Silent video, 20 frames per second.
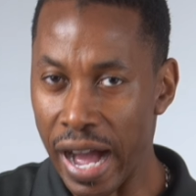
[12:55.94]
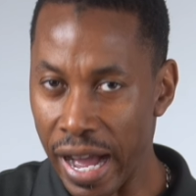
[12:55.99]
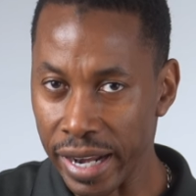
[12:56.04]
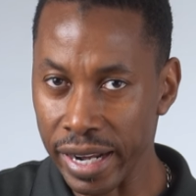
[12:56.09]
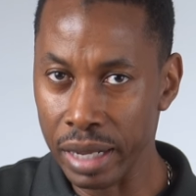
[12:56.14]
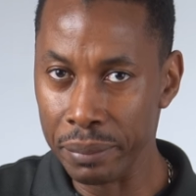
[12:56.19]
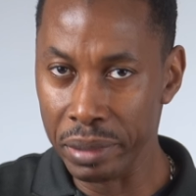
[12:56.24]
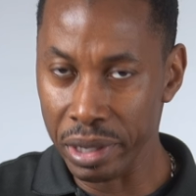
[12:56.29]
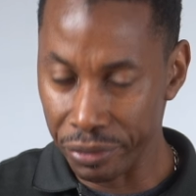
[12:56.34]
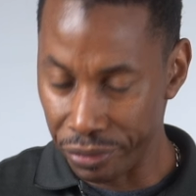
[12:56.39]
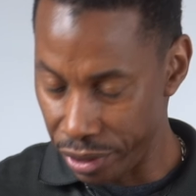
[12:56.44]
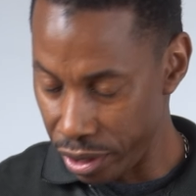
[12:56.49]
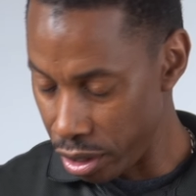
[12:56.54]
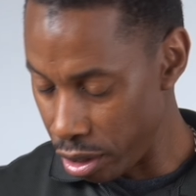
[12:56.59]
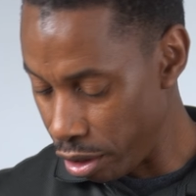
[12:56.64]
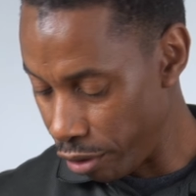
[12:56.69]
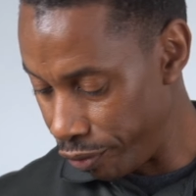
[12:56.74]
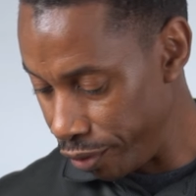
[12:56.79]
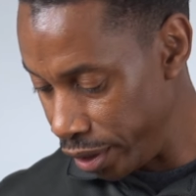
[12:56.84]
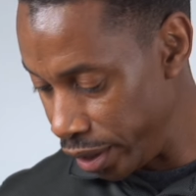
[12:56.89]
And I'm definitely
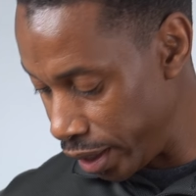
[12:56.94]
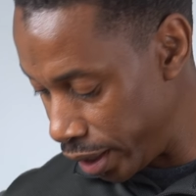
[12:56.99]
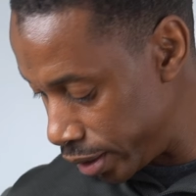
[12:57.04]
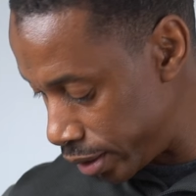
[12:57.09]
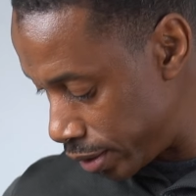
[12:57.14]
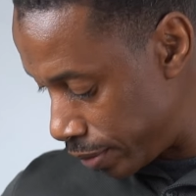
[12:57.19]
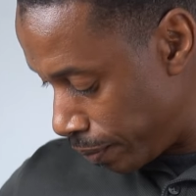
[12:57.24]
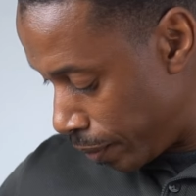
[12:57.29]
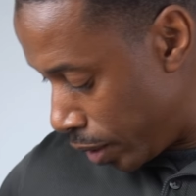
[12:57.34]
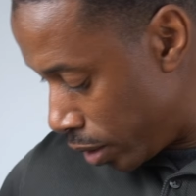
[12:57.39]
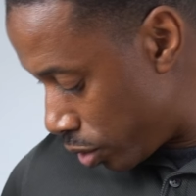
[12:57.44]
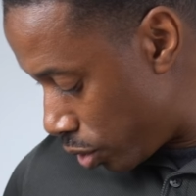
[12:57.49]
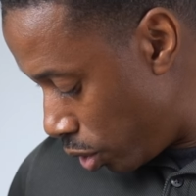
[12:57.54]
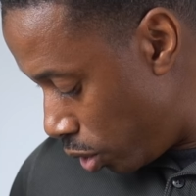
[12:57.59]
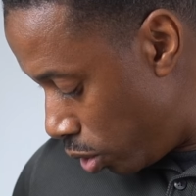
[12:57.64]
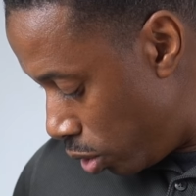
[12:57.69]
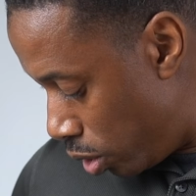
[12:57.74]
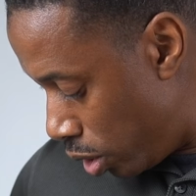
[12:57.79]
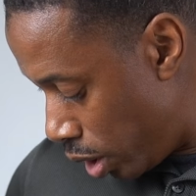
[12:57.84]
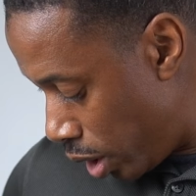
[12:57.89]
loving that.
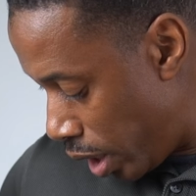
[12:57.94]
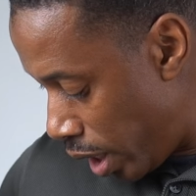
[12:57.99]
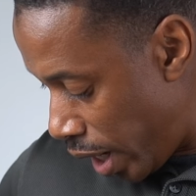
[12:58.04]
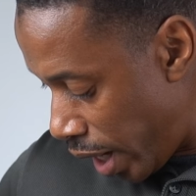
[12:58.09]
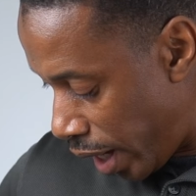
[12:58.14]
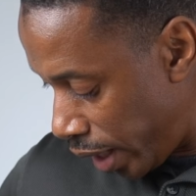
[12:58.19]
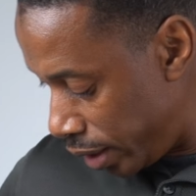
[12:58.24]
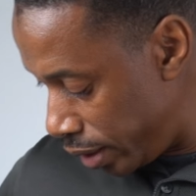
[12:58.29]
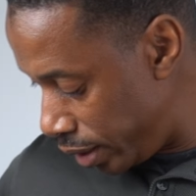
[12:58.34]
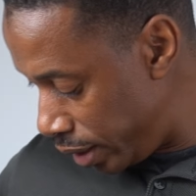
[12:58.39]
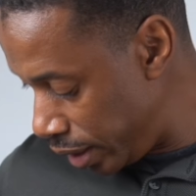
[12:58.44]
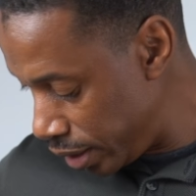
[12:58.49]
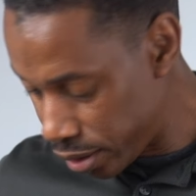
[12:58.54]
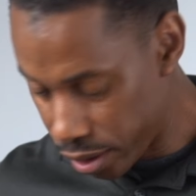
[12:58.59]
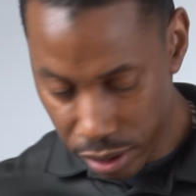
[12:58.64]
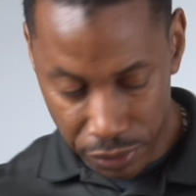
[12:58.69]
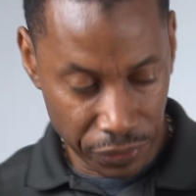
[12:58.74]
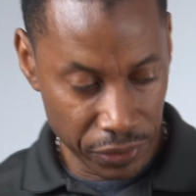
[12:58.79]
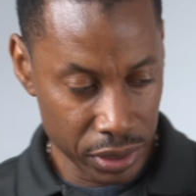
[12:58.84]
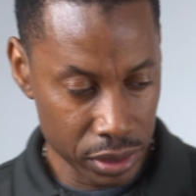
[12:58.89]
So, and
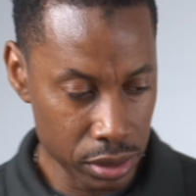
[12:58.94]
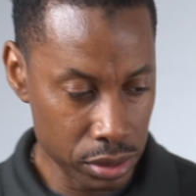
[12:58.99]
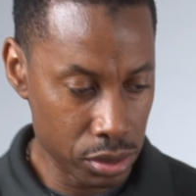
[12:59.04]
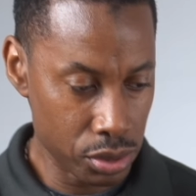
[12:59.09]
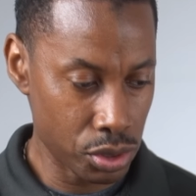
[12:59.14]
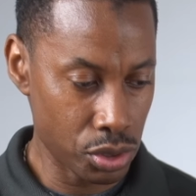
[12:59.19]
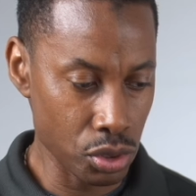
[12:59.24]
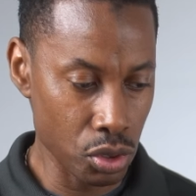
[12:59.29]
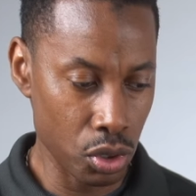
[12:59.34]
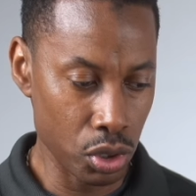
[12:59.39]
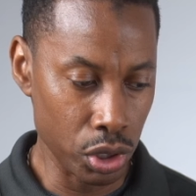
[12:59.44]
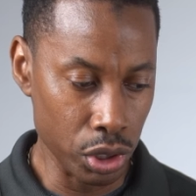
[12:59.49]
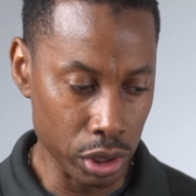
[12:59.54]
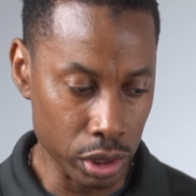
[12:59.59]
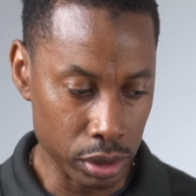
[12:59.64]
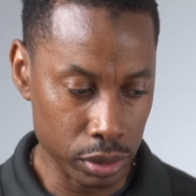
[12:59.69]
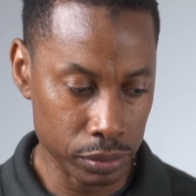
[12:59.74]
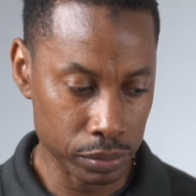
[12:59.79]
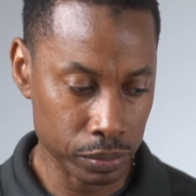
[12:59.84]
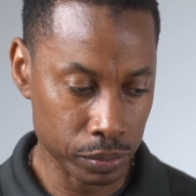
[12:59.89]
this feels so
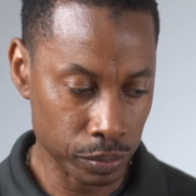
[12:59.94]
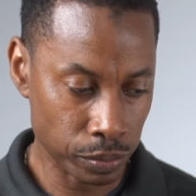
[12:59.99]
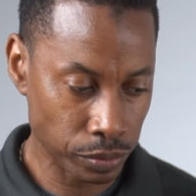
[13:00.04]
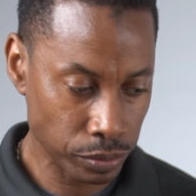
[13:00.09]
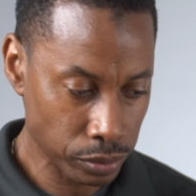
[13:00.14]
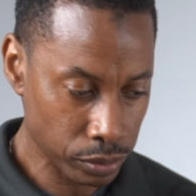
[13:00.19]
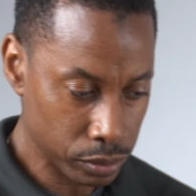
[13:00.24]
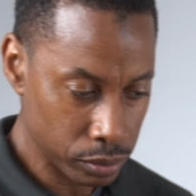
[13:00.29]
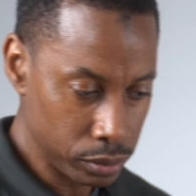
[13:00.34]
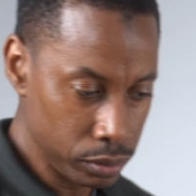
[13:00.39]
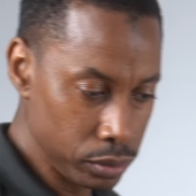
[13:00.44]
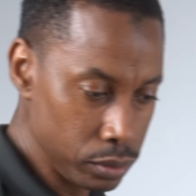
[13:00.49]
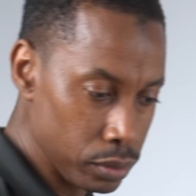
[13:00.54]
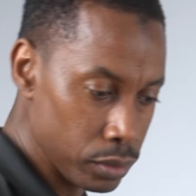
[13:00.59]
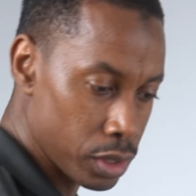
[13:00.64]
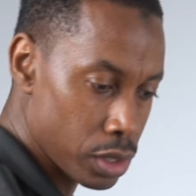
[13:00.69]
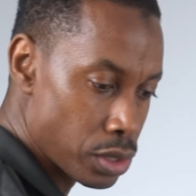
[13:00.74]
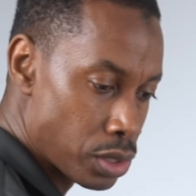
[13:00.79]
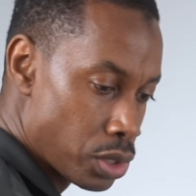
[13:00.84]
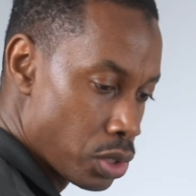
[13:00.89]
good.
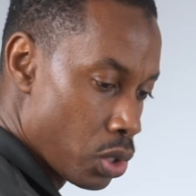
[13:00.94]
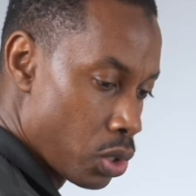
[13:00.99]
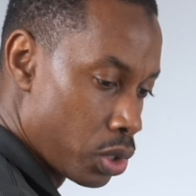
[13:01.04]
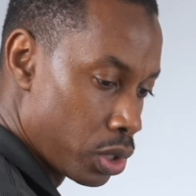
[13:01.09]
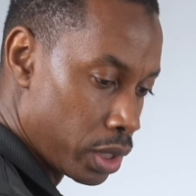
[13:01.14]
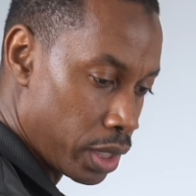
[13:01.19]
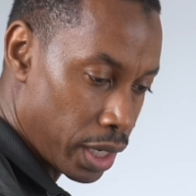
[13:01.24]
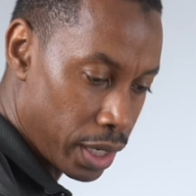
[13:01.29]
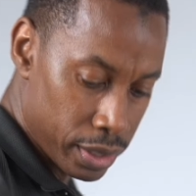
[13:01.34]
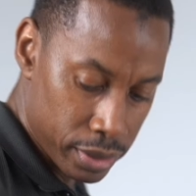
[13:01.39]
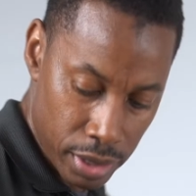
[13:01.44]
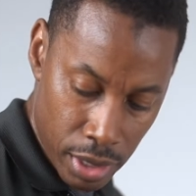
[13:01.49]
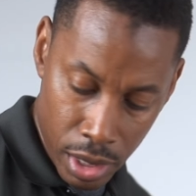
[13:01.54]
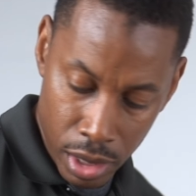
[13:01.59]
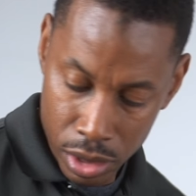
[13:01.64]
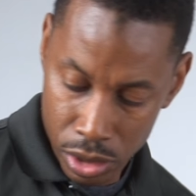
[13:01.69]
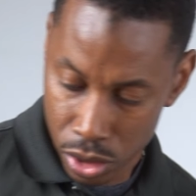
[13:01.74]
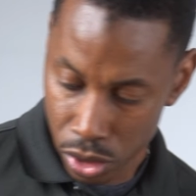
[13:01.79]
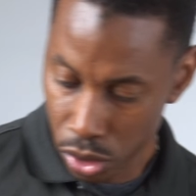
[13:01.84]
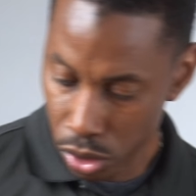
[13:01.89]
So good, guys.
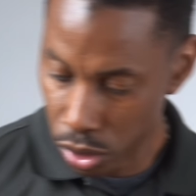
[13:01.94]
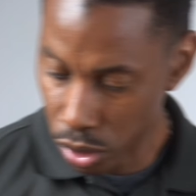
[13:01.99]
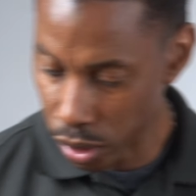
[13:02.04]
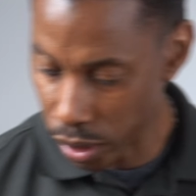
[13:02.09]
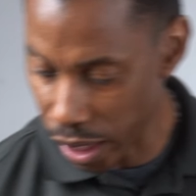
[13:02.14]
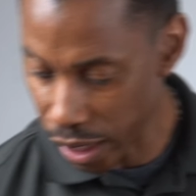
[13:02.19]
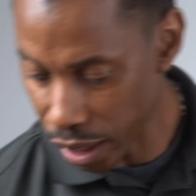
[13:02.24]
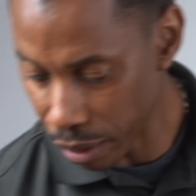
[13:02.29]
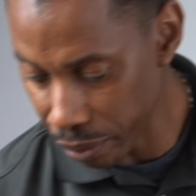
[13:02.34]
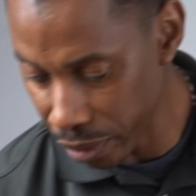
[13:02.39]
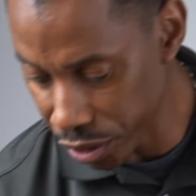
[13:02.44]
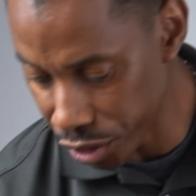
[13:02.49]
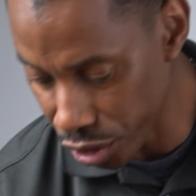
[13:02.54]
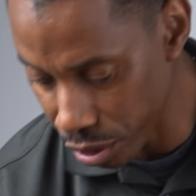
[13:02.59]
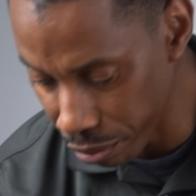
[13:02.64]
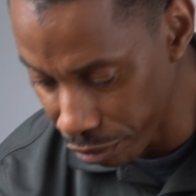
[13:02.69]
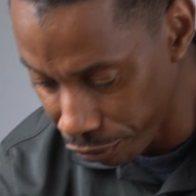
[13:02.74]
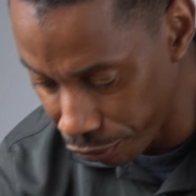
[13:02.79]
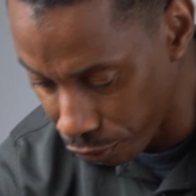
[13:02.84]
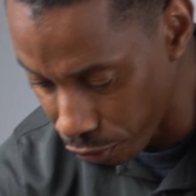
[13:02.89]
So like I
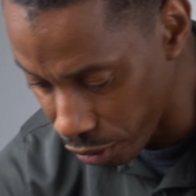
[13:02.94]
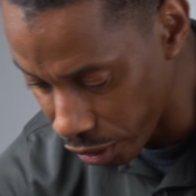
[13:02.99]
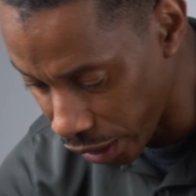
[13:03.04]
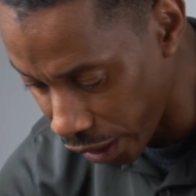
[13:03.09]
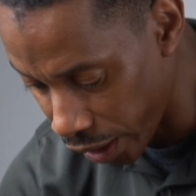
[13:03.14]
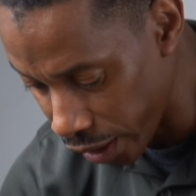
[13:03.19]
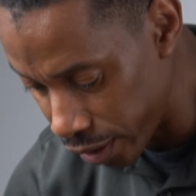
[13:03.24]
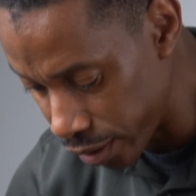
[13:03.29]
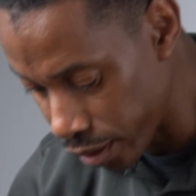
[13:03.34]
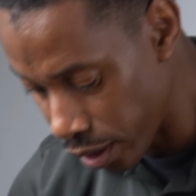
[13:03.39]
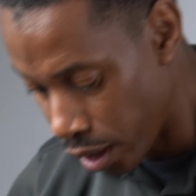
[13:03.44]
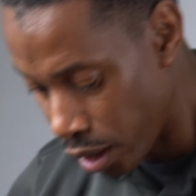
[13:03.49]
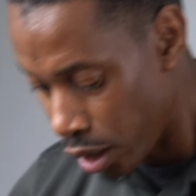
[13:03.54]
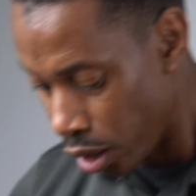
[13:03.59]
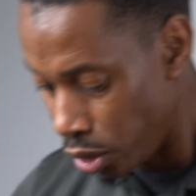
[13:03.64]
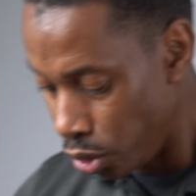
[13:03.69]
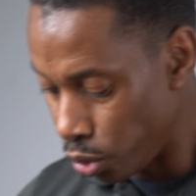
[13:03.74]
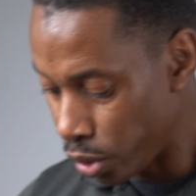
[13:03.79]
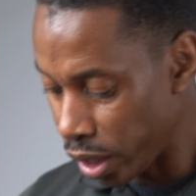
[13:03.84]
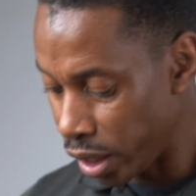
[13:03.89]
mentioned before, guys,
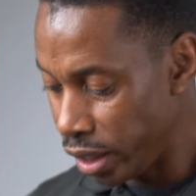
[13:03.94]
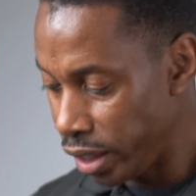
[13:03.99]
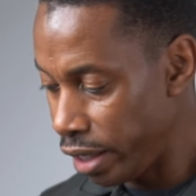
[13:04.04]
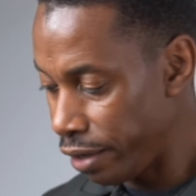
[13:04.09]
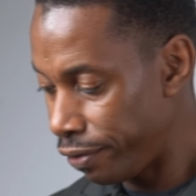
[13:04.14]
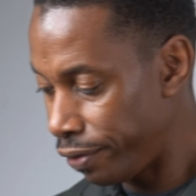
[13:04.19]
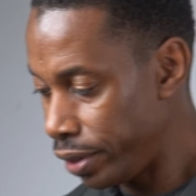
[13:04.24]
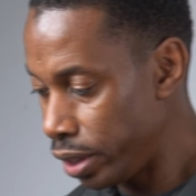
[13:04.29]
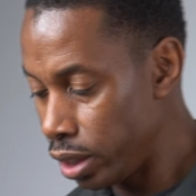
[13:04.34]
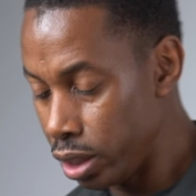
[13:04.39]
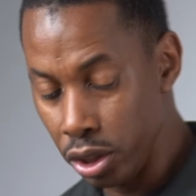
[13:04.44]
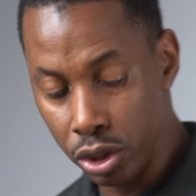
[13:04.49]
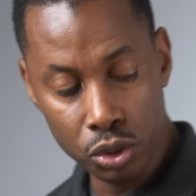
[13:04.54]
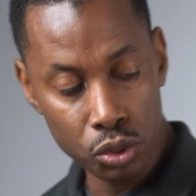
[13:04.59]
you can definitely